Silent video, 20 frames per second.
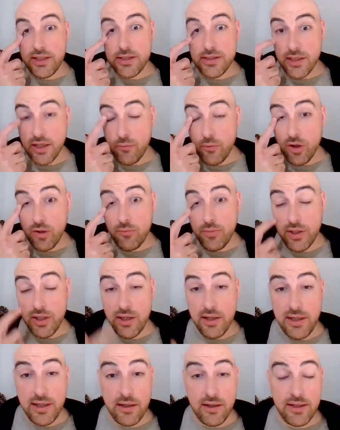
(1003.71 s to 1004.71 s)
So it won't be
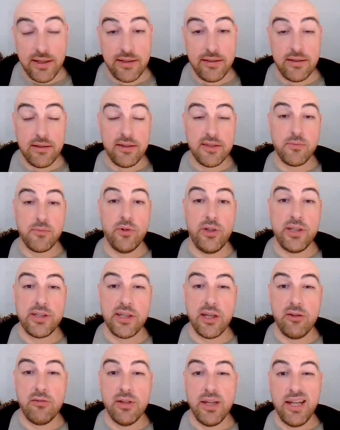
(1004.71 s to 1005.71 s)
early like this morning.
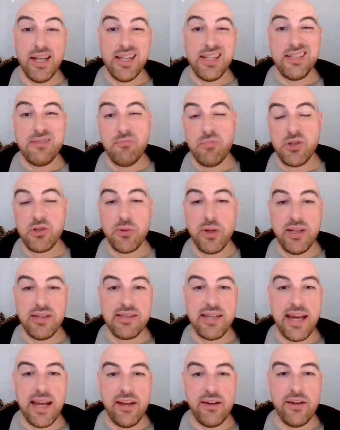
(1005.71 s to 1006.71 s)
So between
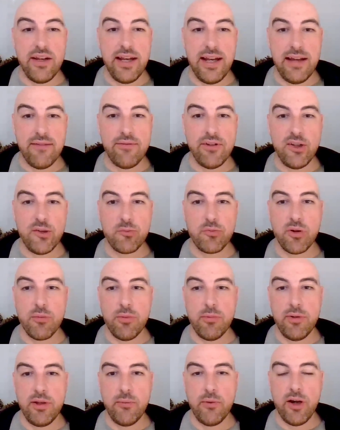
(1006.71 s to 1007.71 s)
10 and 11 is
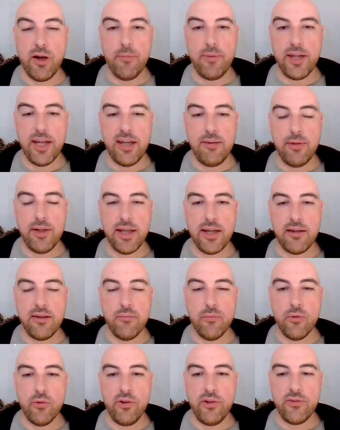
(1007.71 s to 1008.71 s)
probably where I'll be aiming at the
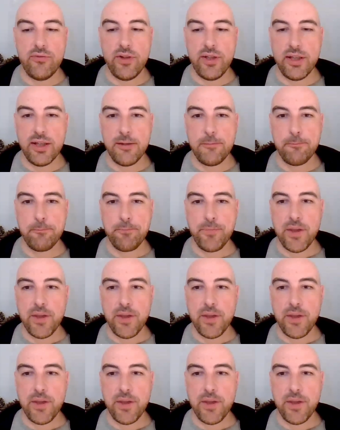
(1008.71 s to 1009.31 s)
morning's video.